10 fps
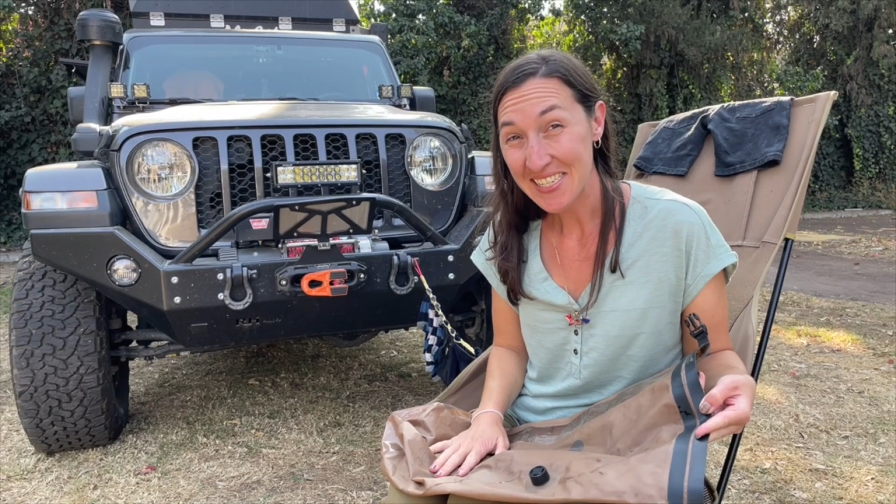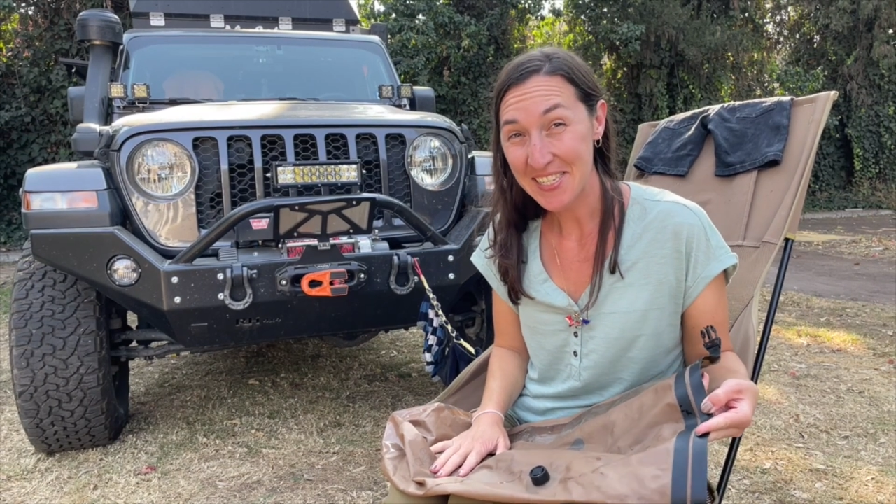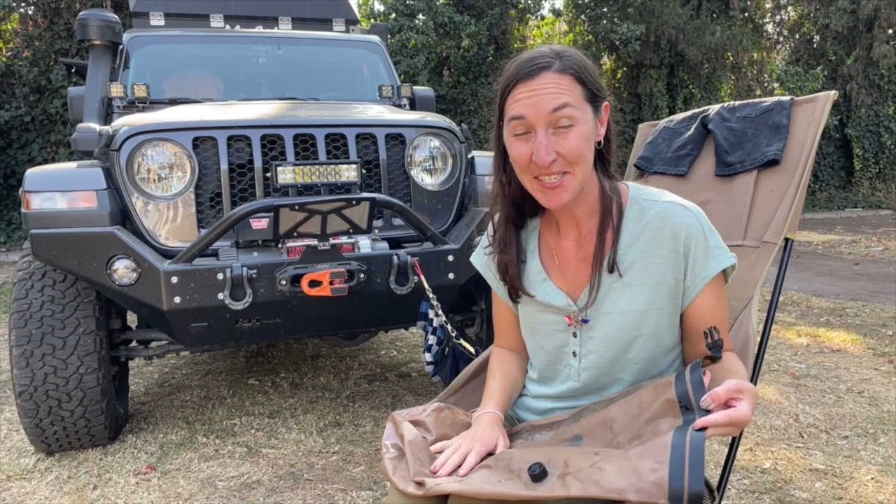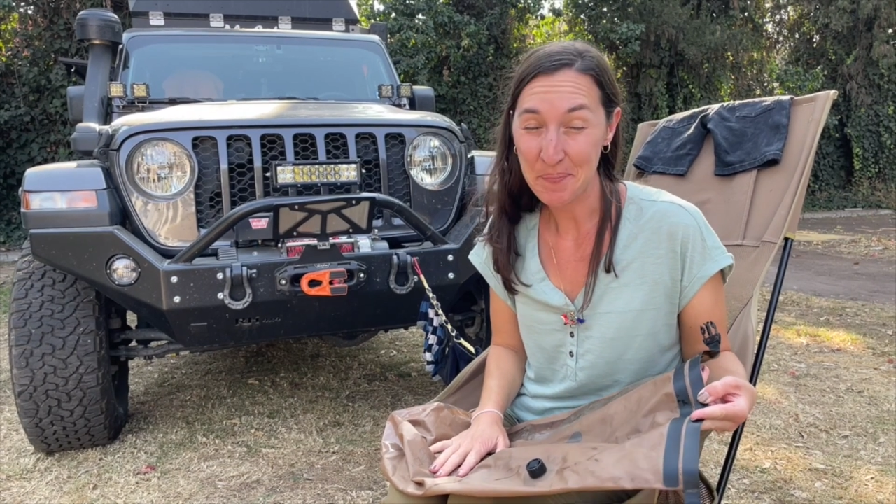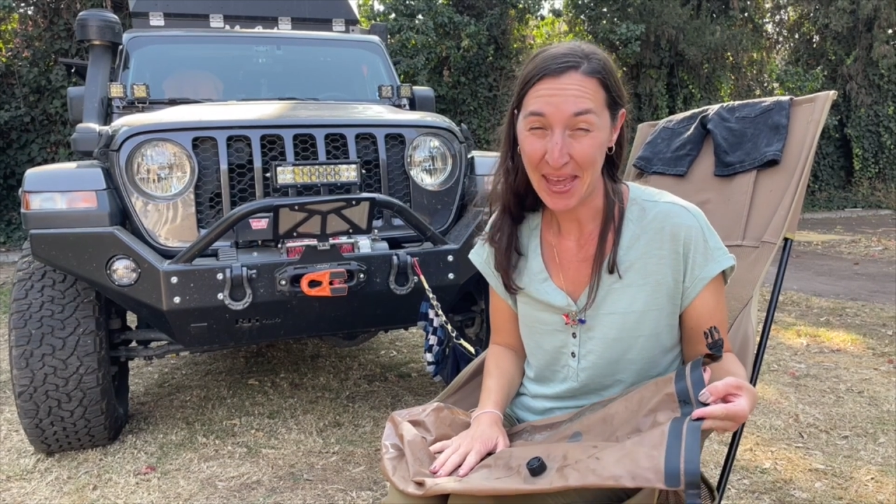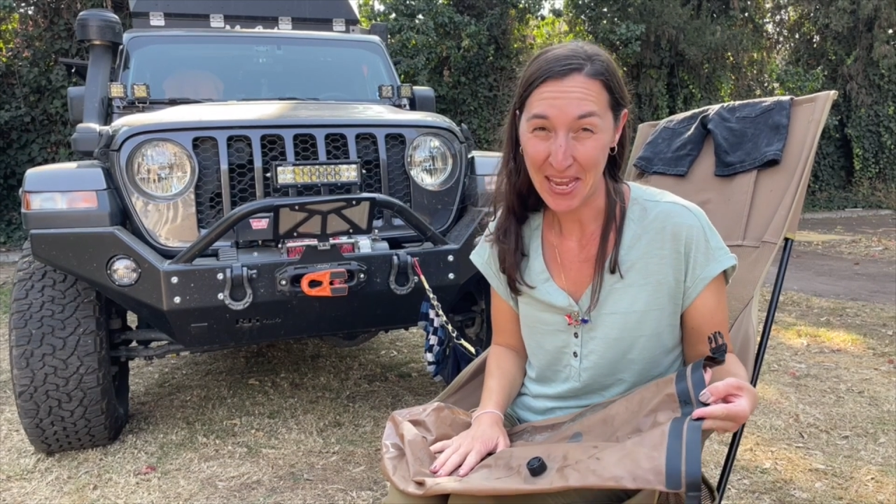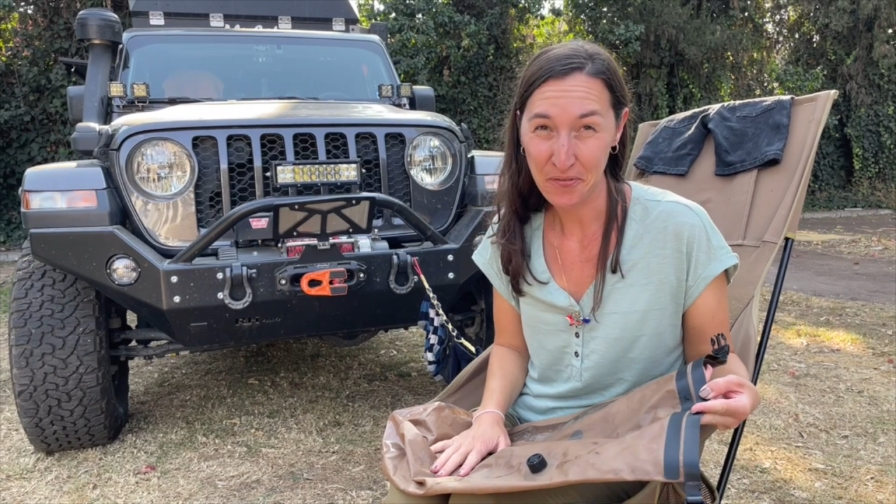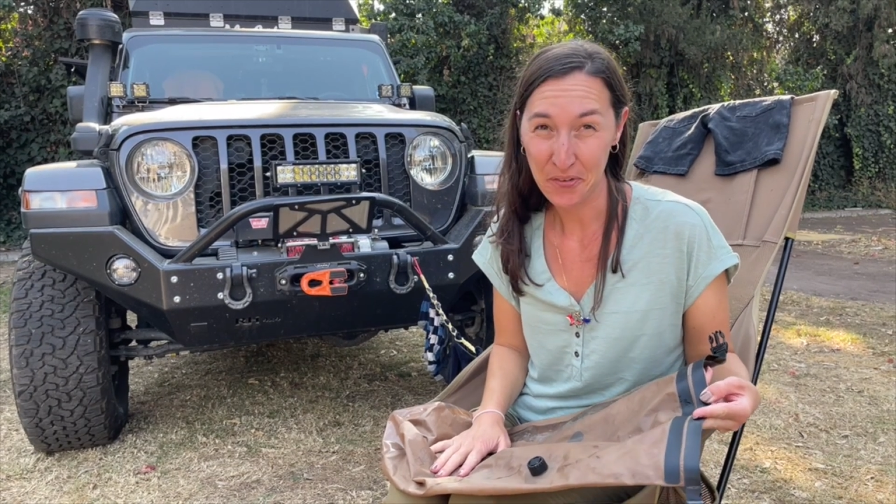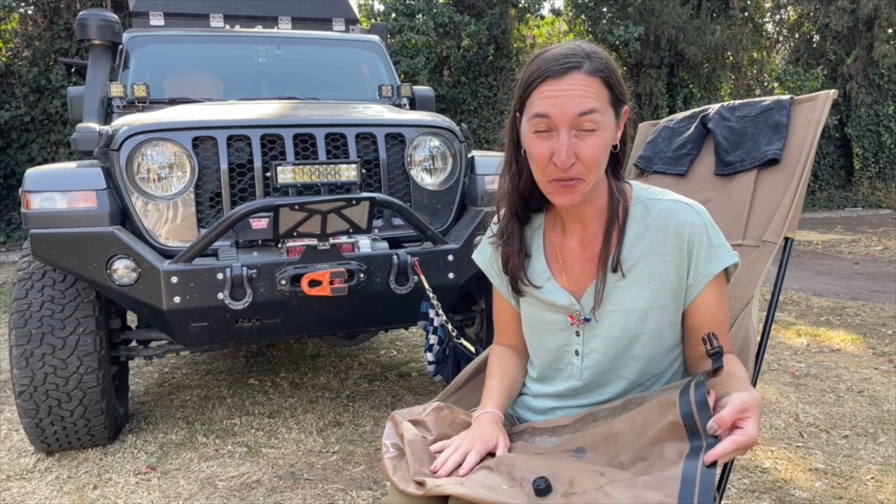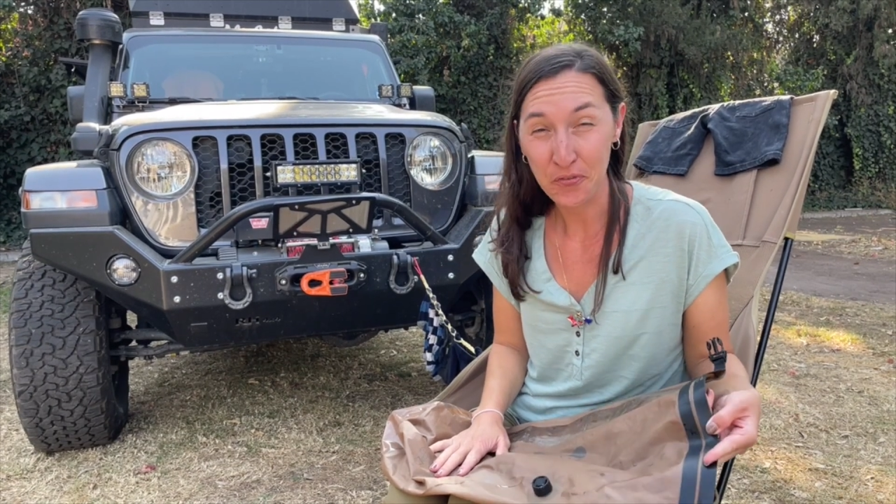this bag
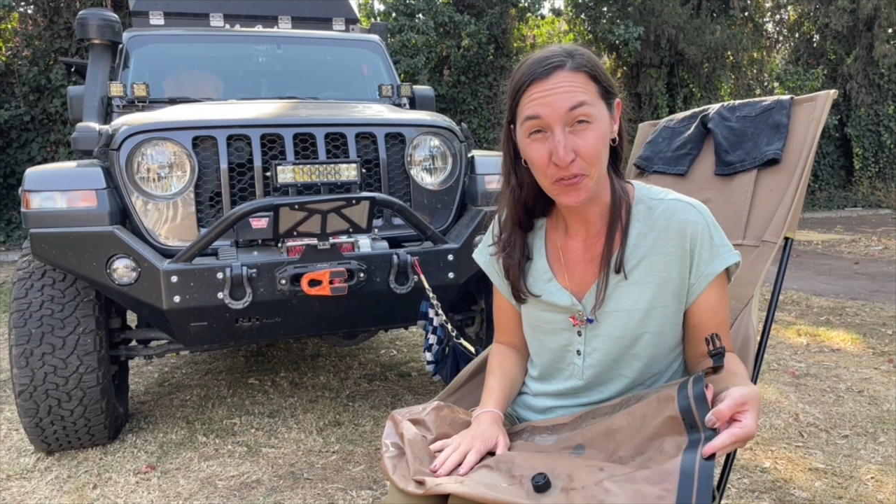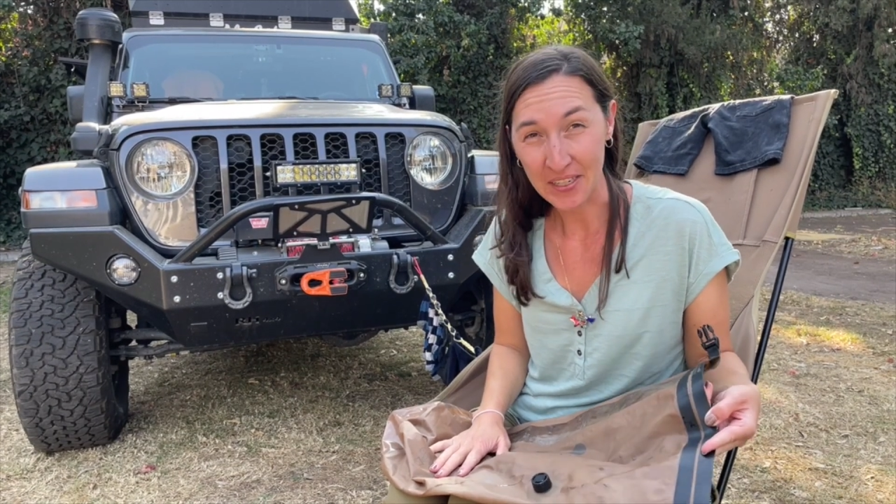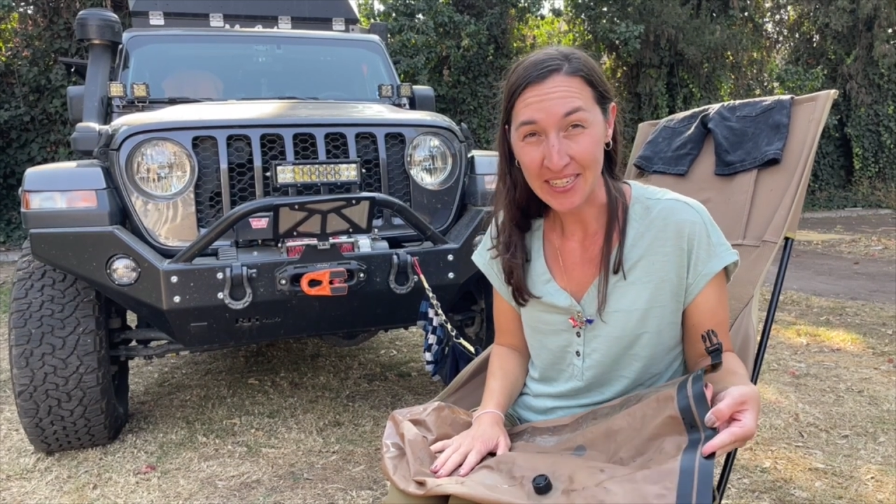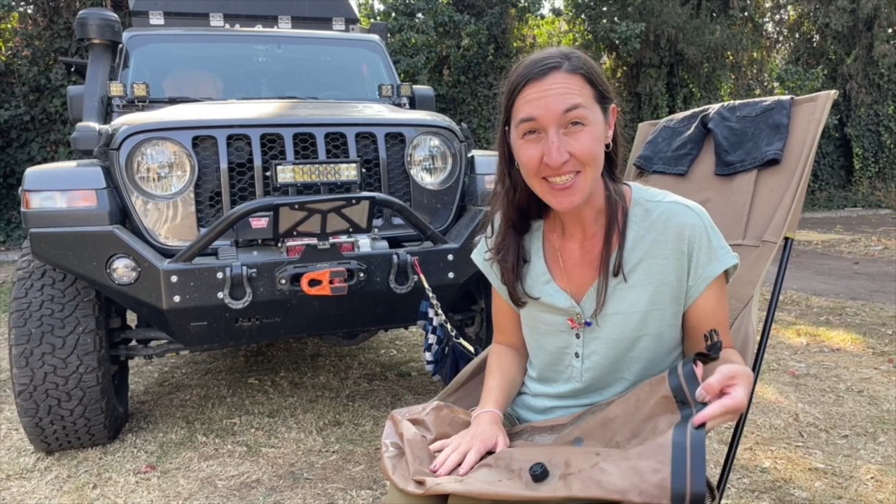for free